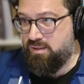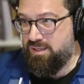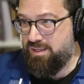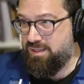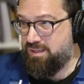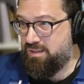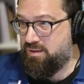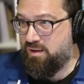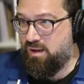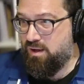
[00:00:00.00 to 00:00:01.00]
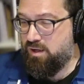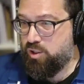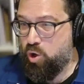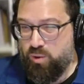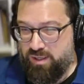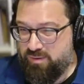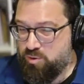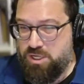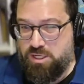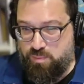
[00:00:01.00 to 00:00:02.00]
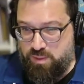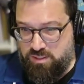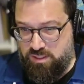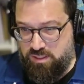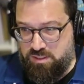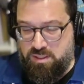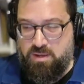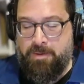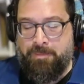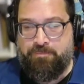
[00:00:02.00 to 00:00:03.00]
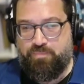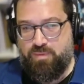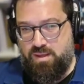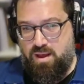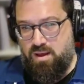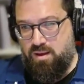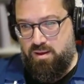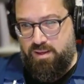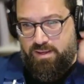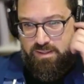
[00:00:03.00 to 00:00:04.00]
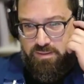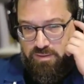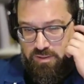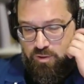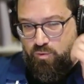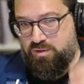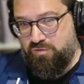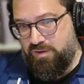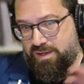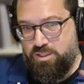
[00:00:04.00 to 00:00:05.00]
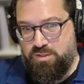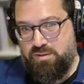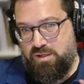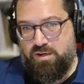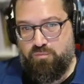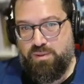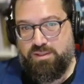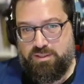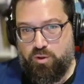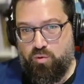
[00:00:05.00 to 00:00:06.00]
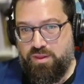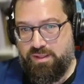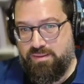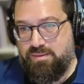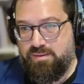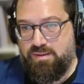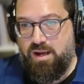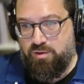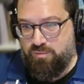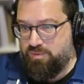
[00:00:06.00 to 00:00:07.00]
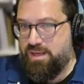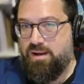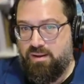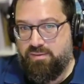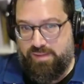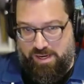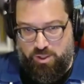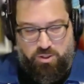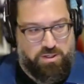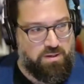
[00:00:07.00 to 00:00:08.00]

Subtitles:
in Codex or ChatGPT. And different agents are kind of building their own thing. This is not yet a standard.